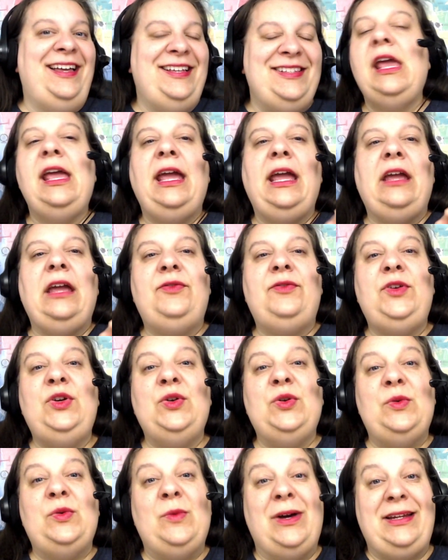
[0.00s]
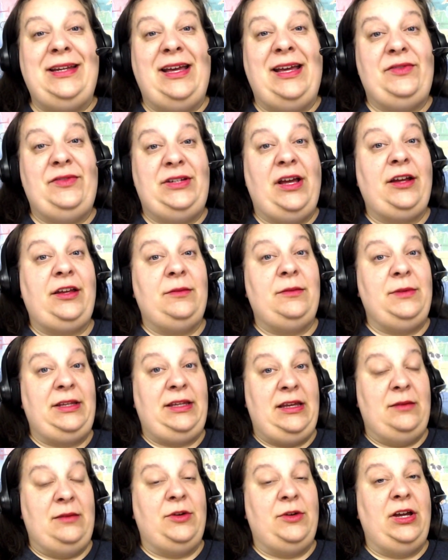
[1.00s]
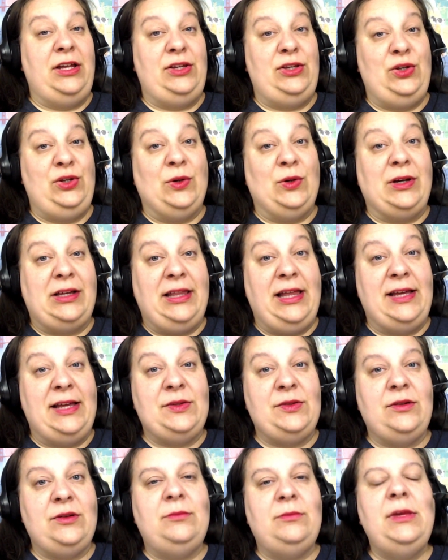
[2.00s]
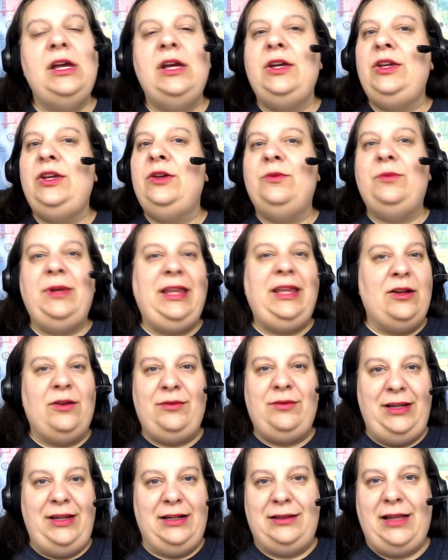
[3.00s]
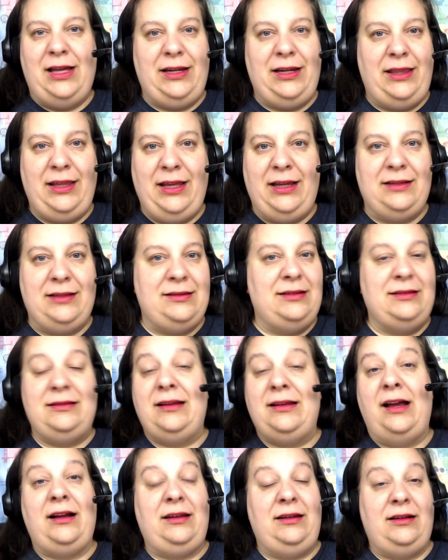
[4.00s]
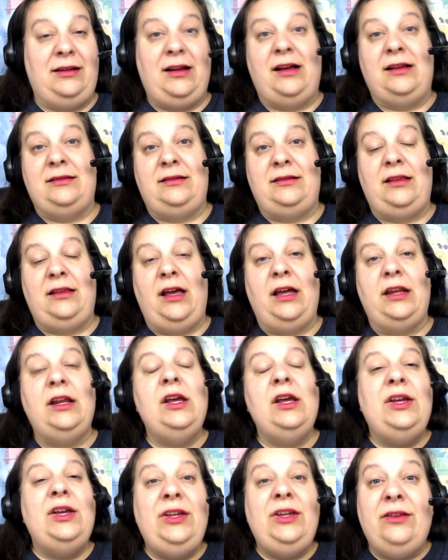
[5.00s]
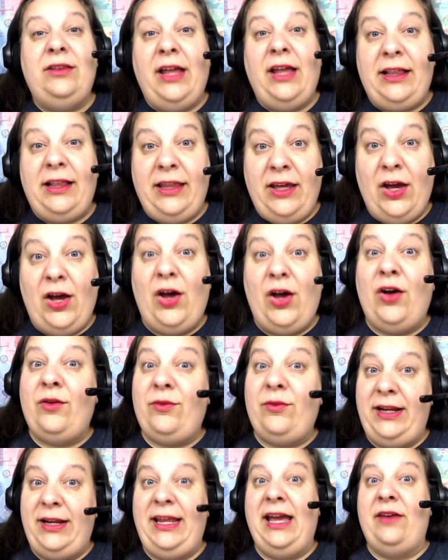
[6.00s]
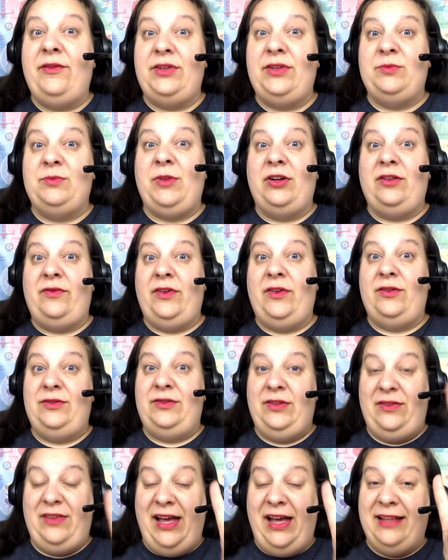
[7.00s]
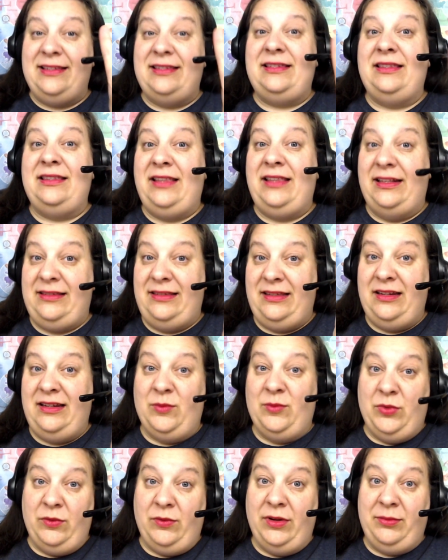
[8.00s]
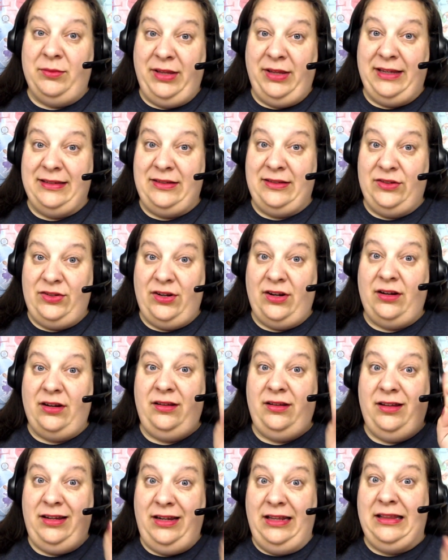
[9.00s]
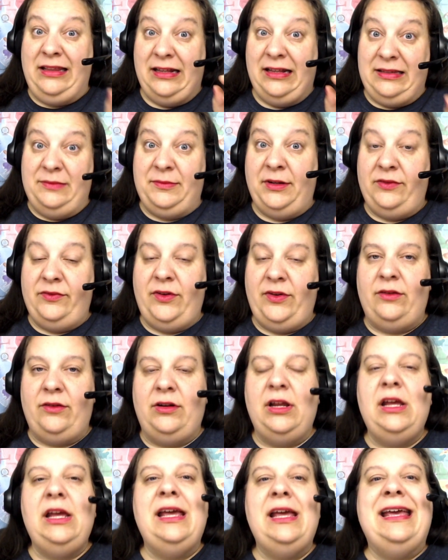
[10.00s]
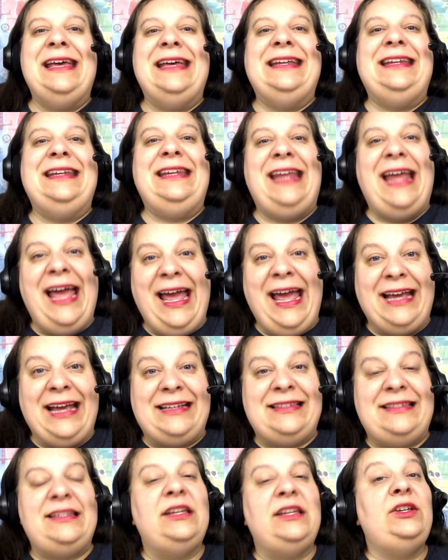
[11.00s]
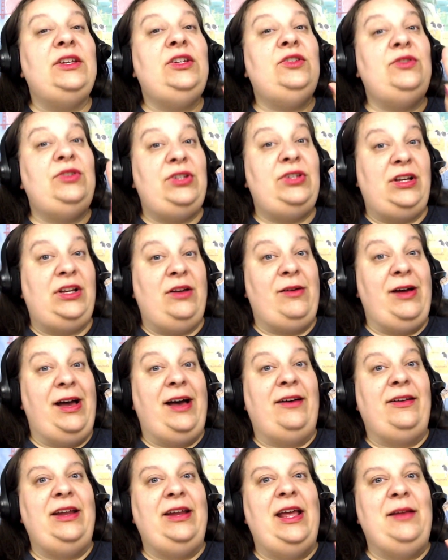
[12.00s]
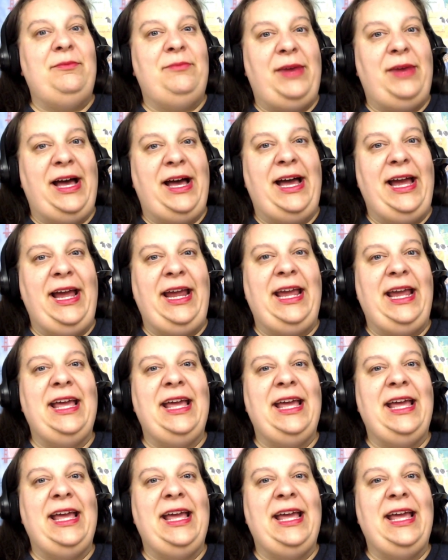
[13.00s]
If you want to have a document camera in your classroom, you really don't need a lot of things and it's not going to cost a lot. You likely already have a smartphone, so that's the number one place to start. You need that smartphone. Next, you should go out and buy